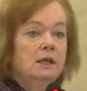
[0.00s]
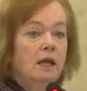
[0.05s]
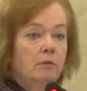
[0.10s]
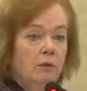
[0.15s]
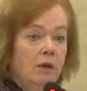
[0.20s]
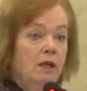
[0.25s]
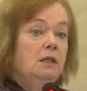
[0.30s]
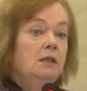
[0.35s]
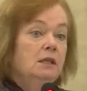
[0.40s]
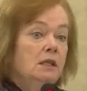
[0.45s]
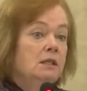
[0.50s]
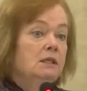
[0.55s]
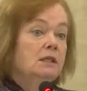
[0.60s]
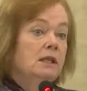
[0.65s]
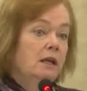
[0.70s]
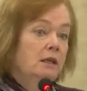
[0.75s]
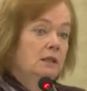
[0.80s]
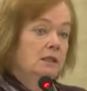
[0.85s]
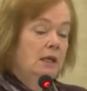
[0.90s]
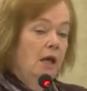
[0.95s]
India
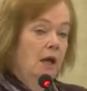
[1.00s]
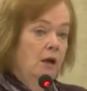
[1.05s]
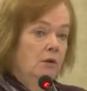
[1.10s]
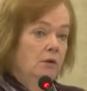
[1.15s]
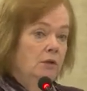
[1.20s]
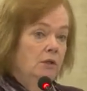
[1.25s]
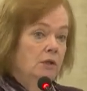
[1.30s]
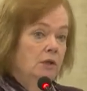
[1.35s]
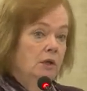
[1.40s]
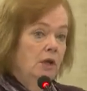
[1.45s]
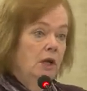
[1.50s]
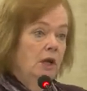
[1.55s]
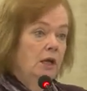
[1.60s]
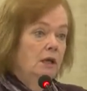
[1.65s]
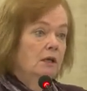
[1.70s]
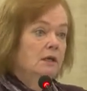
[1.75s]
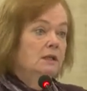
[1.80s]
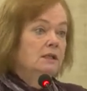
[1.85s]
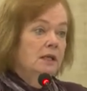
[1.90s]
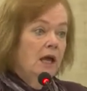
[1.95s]
stands out.
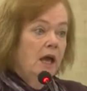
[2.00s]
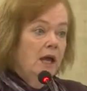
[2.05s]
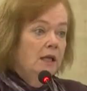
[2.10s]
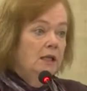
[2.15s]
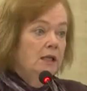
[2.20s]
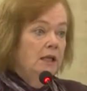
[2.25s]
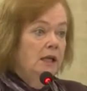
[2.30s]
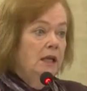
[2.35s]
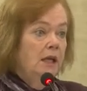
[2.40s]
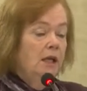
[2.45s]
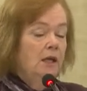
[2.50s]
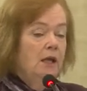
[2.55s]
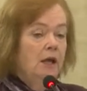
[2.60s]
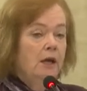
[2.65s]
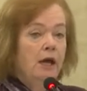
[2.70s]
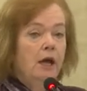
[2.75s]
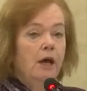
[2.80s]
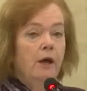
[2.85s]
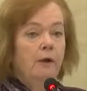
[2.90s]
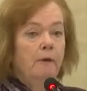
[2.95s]
Sadly,
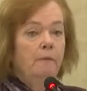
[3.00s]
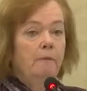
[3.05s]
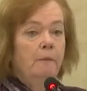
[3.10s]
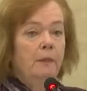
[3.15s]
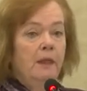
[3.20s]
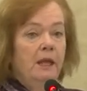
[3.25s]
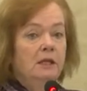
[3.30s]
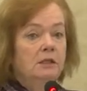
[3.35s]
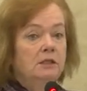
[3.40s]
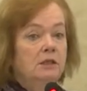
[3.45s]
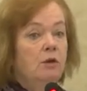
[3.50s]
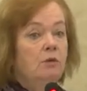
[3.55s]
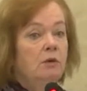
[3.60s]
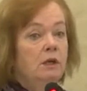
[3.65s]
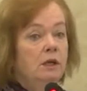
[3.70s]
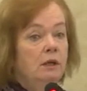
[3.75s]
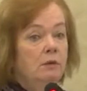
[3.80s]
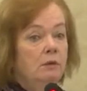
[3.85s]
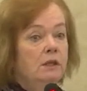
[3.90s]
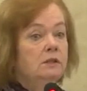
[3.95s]
it's
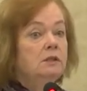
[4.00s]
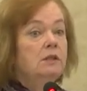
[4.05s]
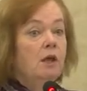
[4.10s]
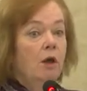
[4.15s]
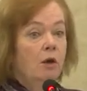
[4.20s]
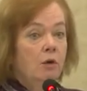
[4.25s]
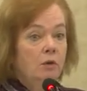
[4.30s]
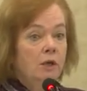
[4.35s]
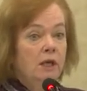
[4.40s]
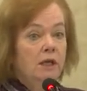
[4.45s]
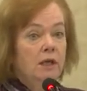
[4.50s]
the only